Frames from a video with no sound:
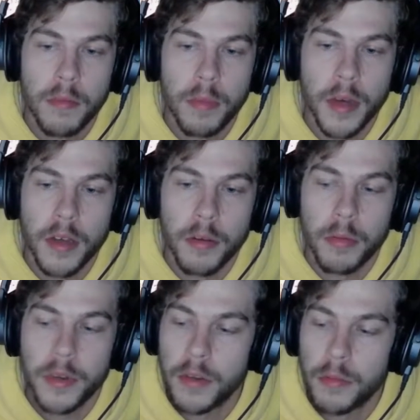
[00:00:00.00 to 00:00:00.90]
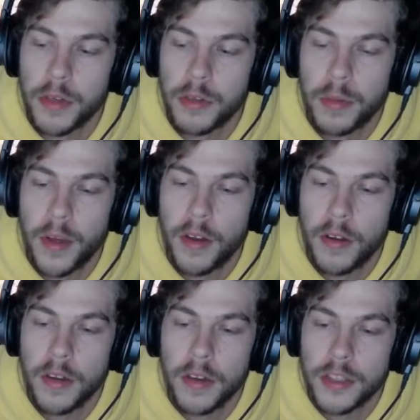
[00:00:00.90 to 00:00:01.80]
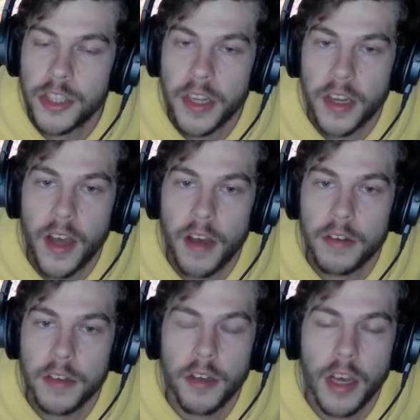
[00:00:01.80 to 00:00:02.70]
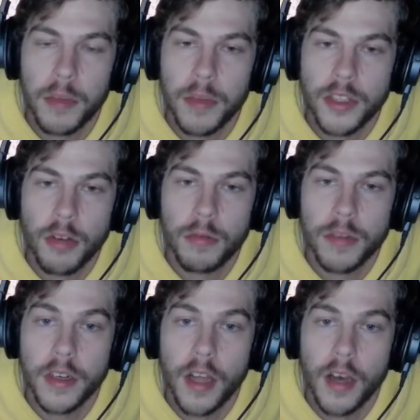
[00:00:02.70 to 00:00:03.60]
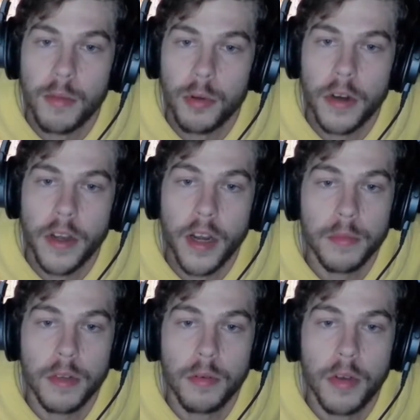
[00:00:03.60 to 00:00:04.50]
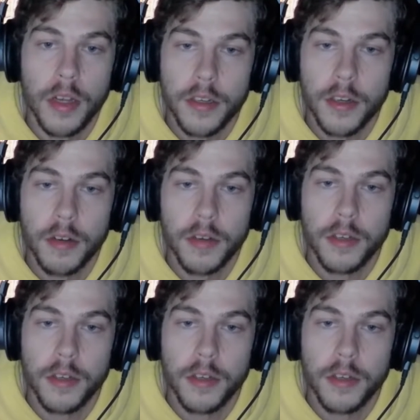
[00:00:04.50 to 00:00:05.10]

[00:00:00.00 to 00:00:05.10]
But we do plan on checking out, I'm going to start reading a lot more, and I'm going to, read a little